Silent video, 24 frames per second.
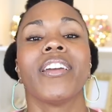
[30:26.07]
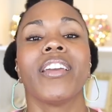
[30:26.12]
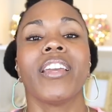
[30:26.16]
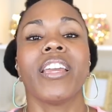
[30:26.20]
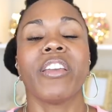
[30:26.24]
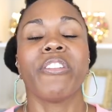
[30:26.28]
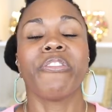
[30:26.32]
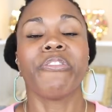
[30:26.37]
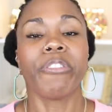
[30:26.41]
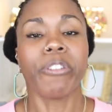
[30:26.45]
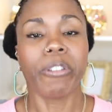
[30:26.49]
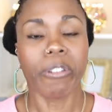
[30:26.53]

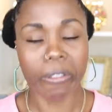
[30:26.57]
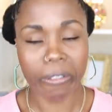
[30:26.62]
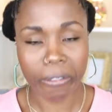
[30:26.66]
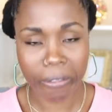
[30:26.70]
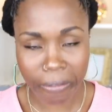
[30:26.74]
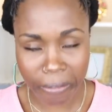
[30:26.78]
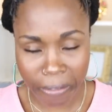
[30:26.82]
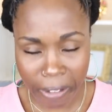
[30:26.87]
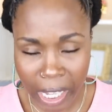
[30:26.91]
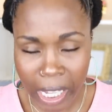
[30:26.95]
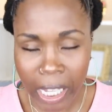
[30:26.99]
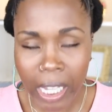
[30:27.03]
if you're
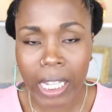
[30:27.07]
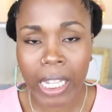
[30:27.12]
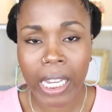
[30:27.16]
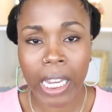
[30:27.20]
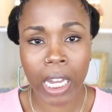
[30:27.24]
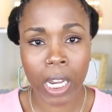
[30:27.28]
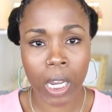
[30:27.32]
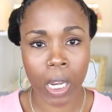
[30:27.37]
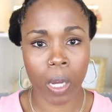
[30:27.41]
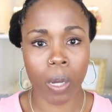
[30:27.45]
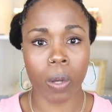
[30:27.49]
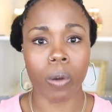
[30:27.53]
feeling
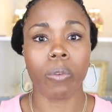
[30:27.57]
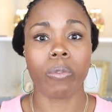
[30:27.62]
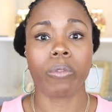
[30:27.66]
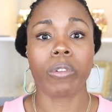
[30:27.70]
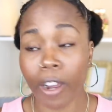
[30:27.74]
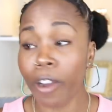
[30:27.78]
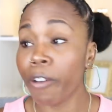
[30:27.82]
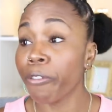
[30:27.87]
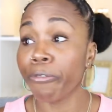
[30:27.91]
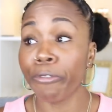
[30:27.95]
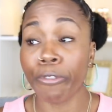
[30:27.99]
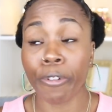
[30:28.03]

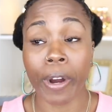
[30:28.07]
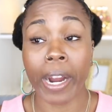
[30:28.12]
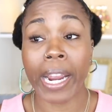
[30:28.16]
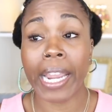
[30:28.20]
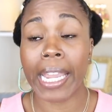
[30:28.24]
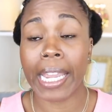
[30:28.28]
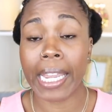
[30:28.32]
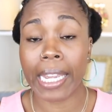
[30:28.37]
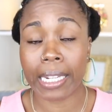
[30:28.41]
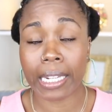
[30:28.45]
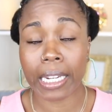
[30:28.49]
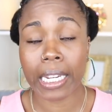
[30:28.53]
alone,
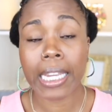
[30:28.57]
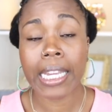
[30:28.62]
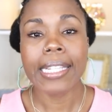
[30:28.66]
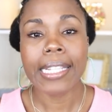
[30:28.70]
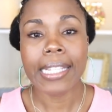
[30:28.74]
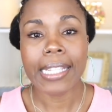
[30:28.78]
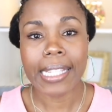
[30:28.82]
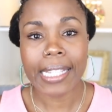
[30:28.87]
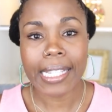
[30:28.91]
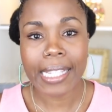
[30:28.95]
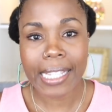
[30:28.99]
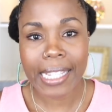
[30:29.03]
afraid,
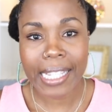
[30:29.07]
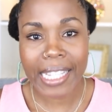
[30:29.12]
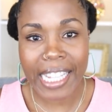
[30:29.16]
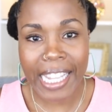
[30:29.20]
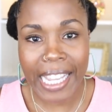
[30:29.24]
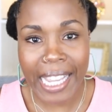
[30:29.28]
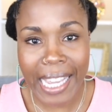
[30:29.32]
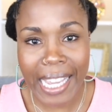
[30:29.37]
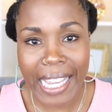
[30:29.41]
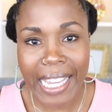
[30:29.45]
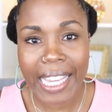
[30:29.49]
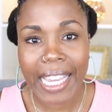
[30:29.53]

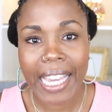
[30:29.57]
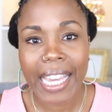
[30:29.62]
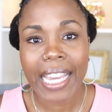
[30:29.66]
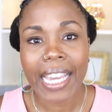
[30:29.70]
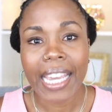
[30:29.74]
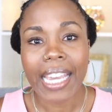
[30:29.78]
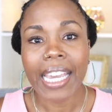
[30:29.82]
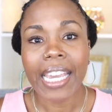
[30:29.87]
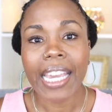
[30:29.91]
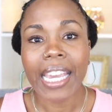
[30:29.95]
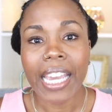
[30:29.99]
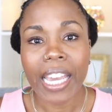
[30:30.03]
seek
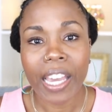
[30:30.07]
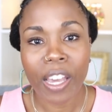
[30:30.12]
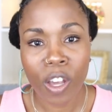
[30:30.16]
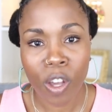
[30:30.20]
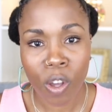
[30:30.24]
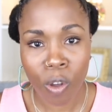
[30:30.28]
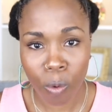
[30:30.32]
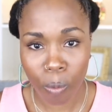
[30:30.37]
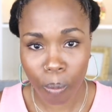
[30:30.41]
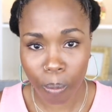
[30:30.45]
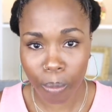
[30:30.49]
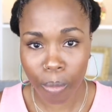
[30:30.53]

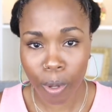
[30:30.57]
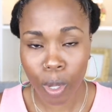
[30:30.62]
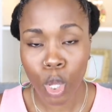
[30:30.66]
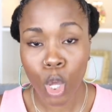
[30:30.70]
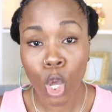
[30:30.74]
help.